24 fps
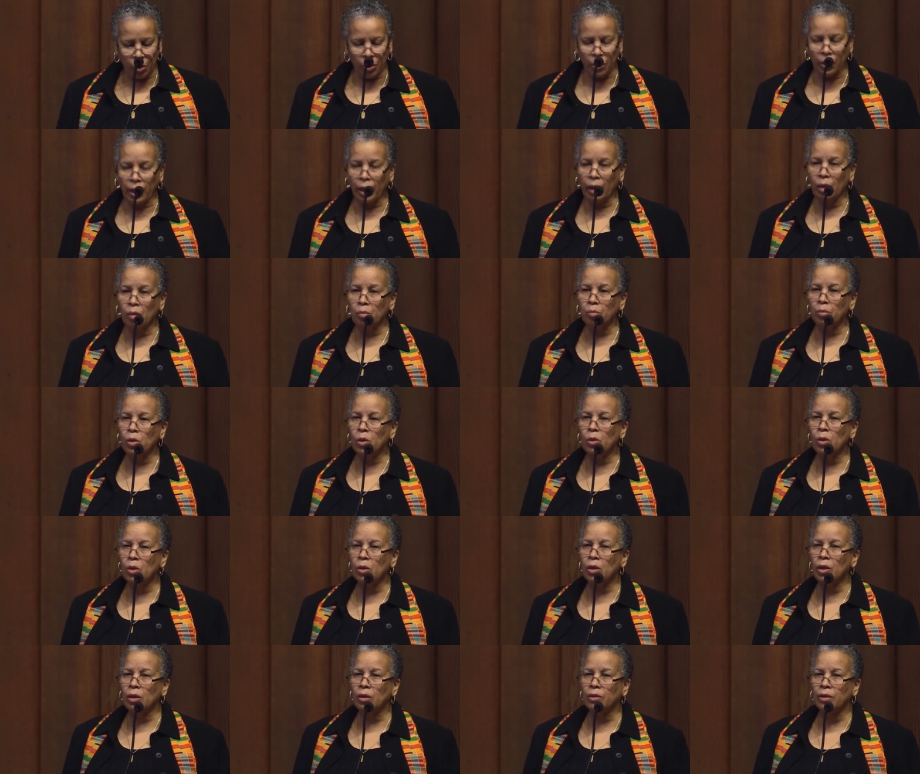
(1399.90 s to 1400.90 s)
Put out
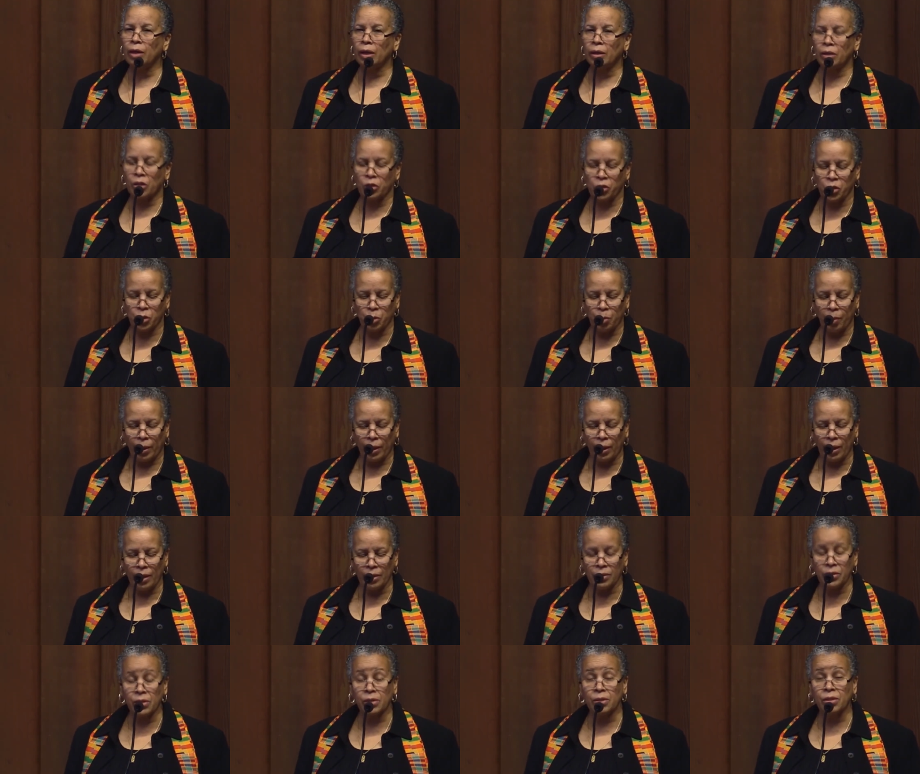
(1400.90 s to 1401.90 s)
more that is
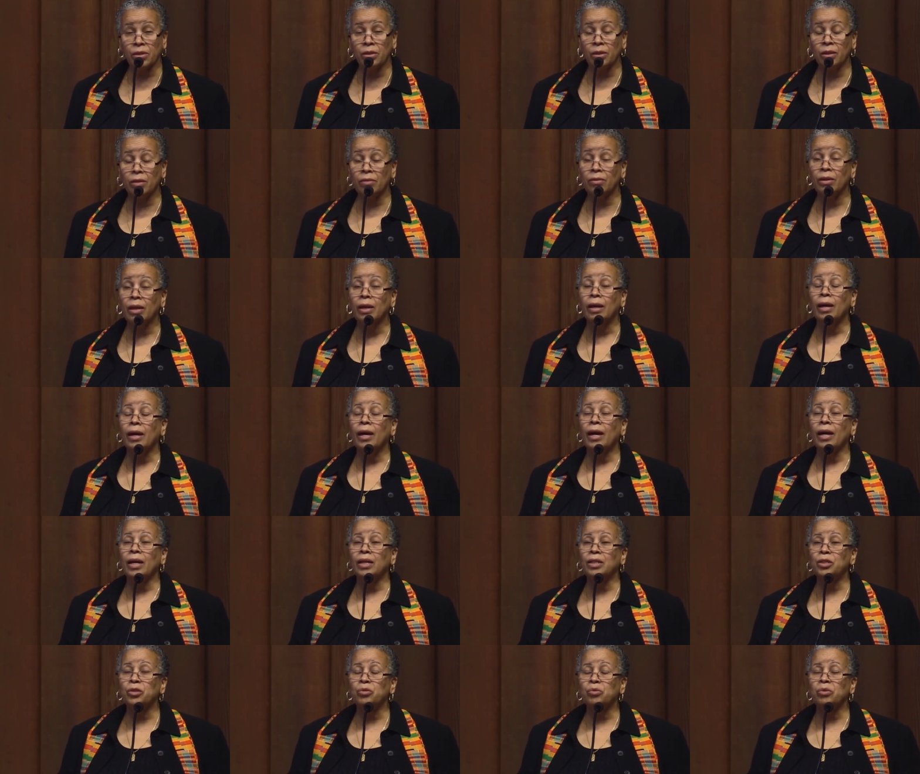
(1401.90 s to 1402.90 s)
positive
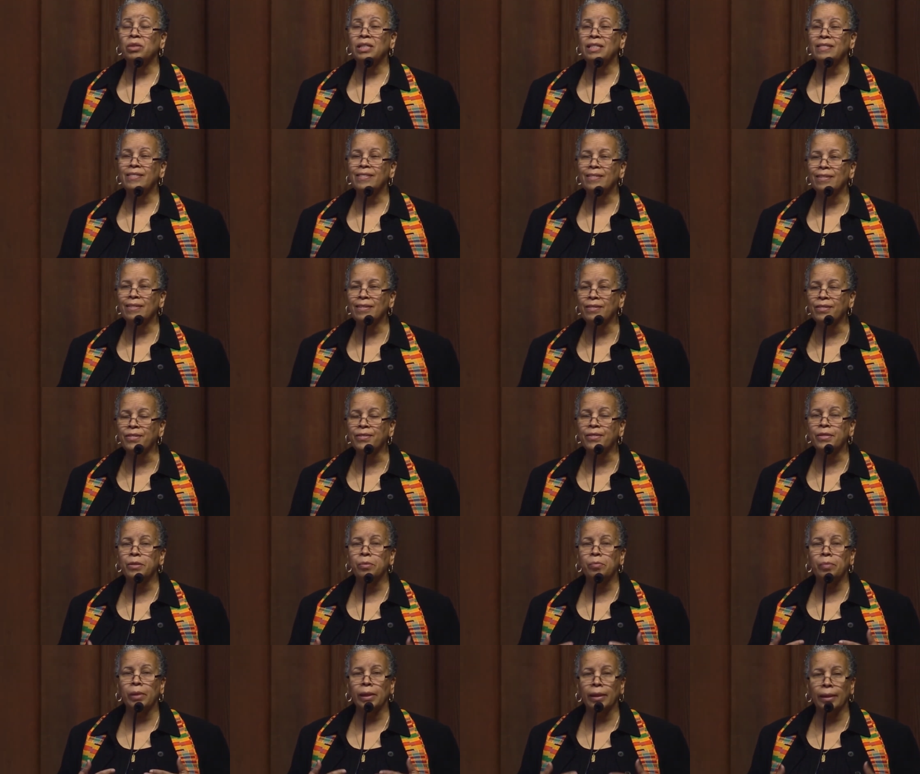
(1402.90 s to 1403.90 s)
and
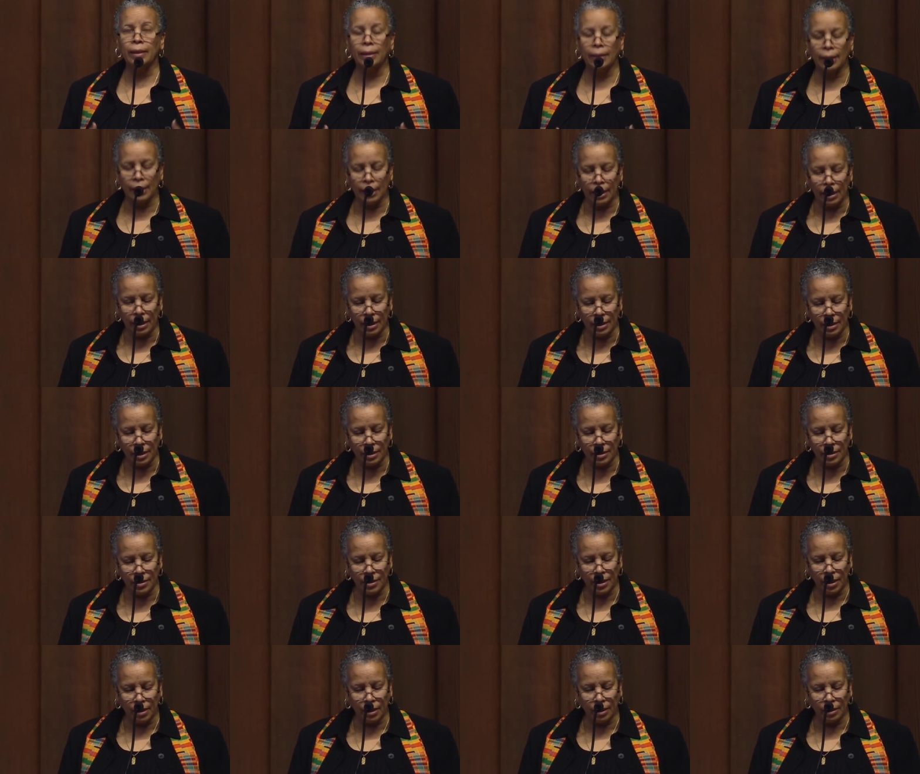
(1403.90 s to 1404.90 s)
resist being
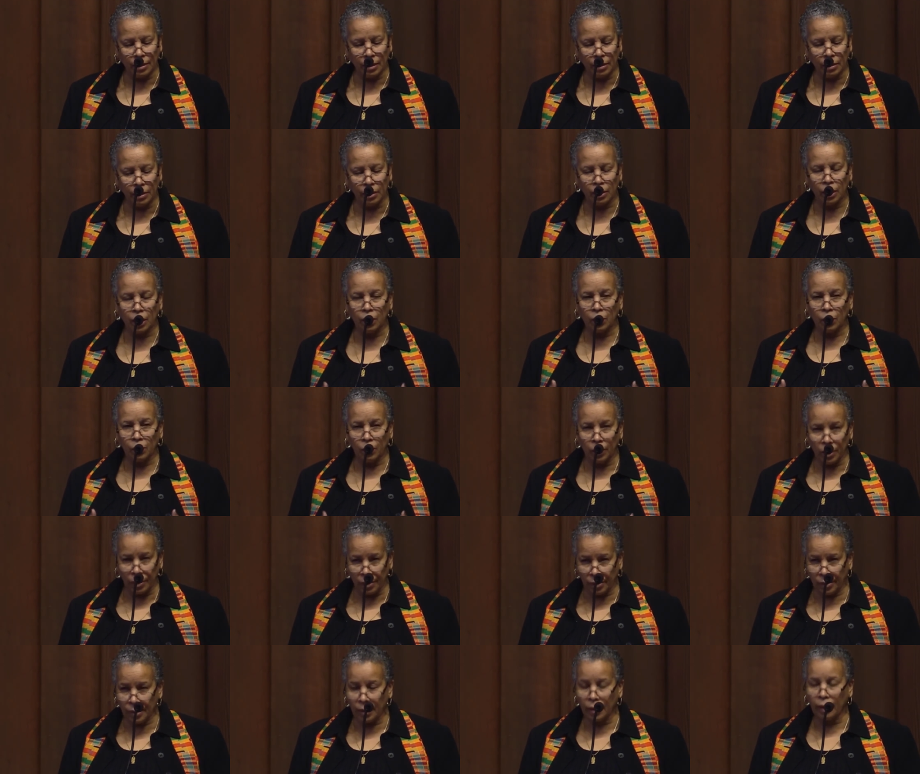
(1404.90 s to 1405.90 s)
inundated
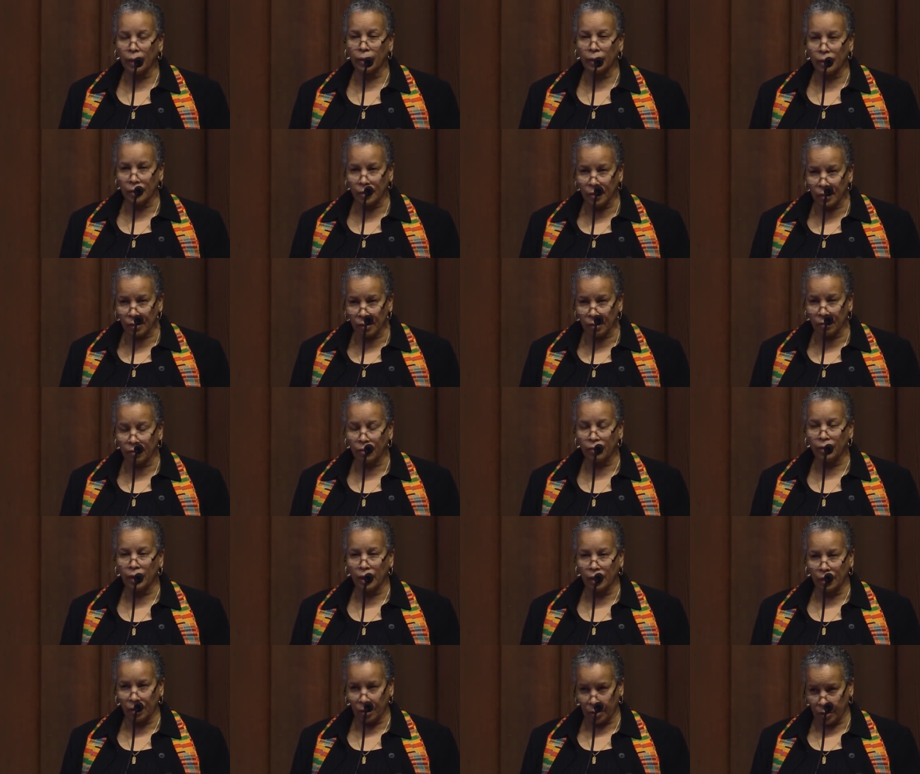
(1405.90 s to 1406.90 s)
with negative
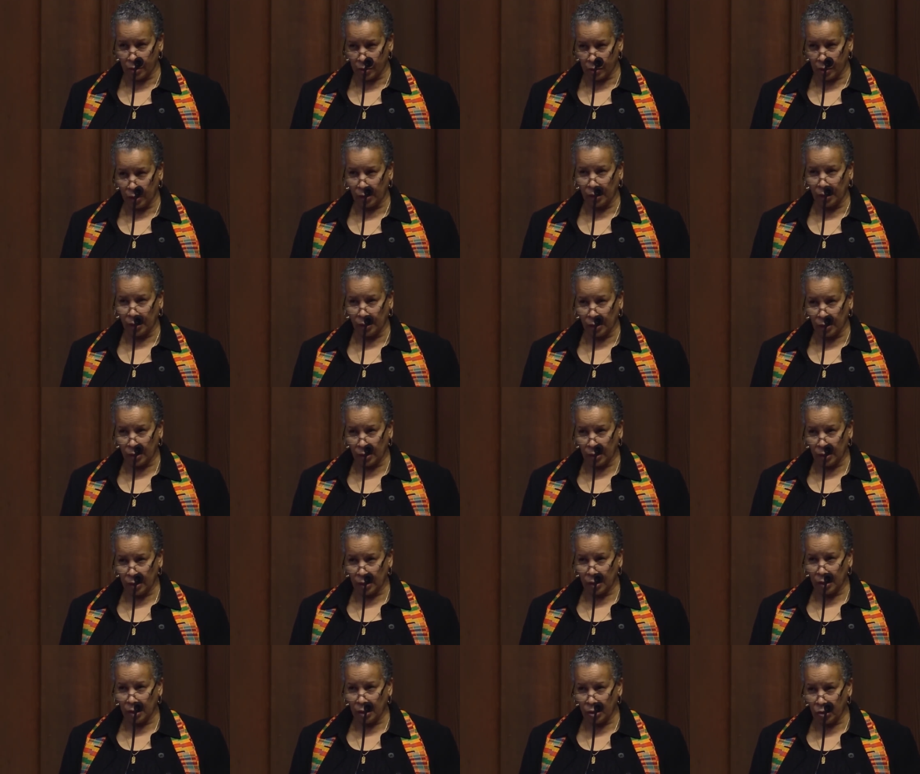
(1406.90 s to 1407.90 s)
energy.
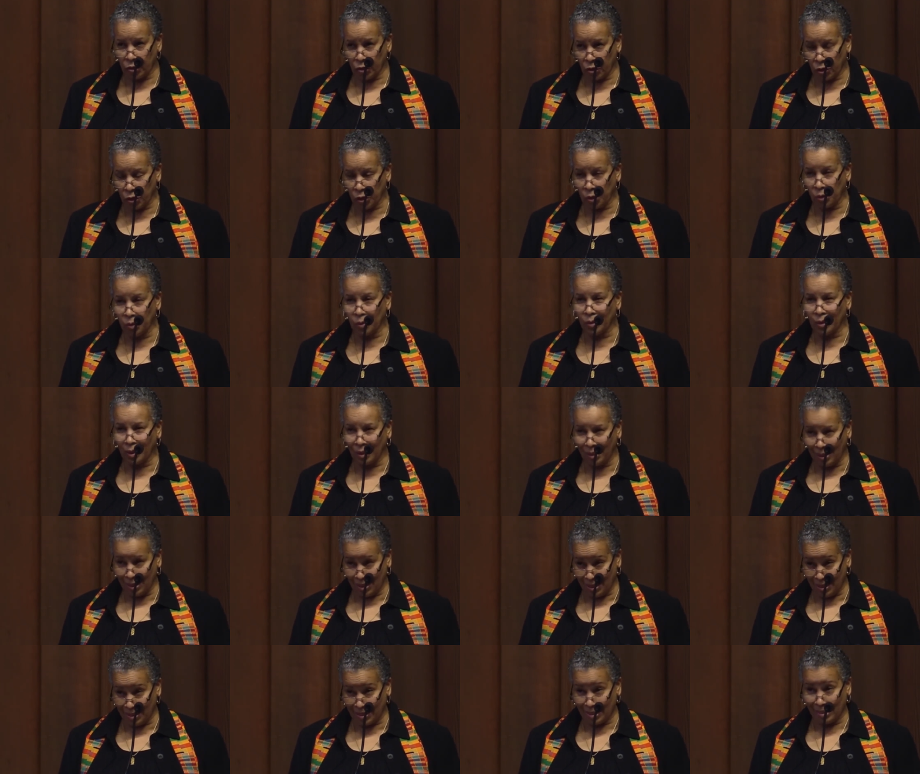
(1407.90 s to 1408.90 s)
It's too
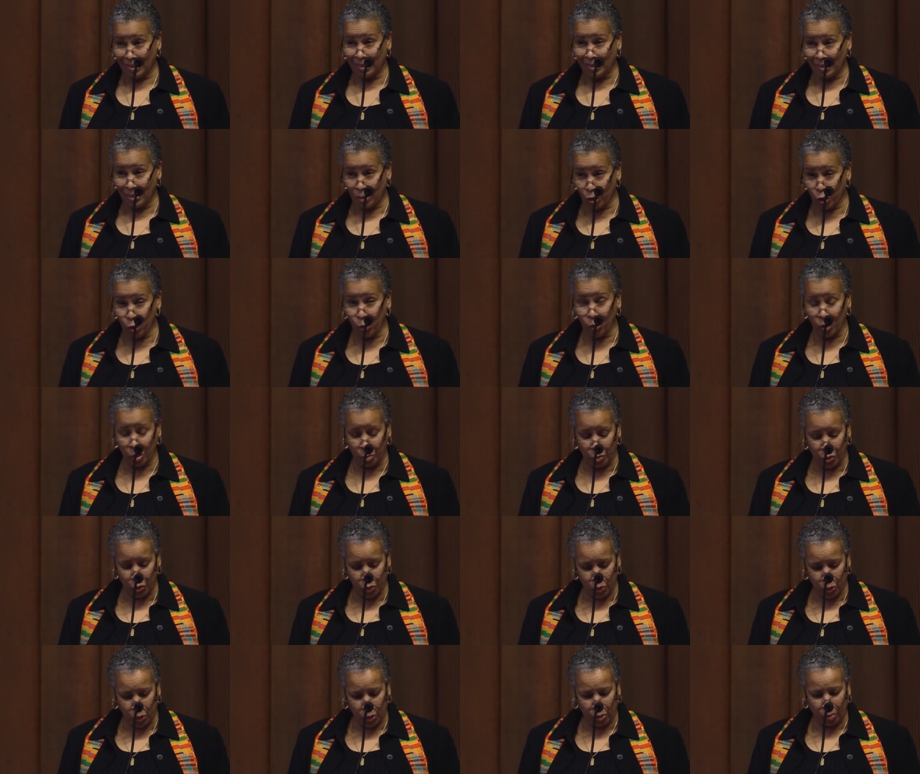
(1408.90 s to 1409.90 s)
easy to
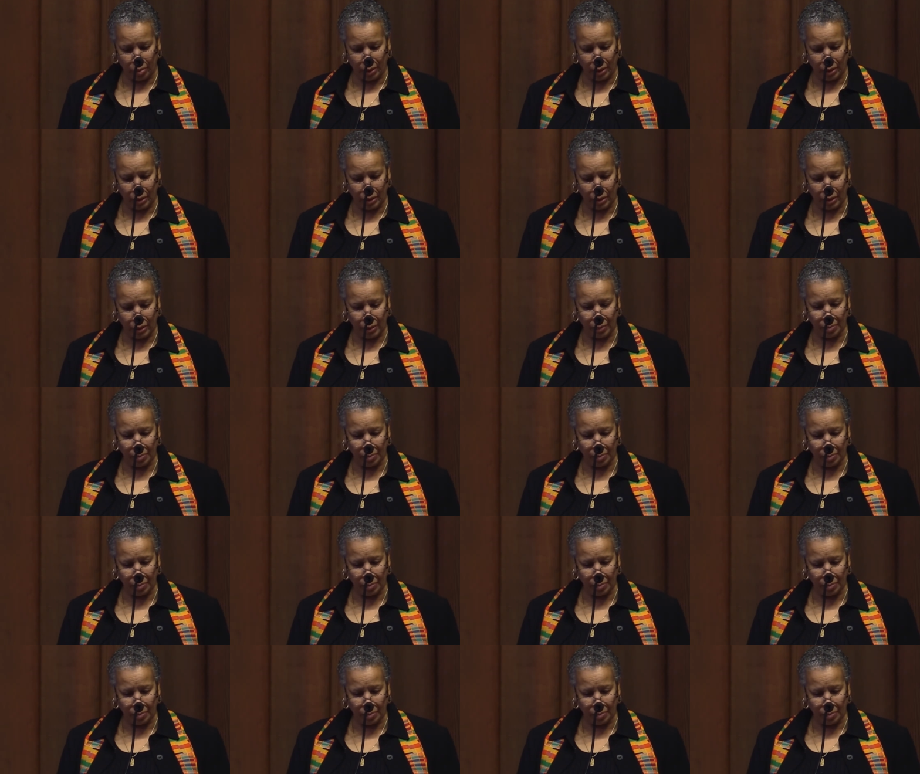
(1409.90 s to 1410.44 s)
absorb it.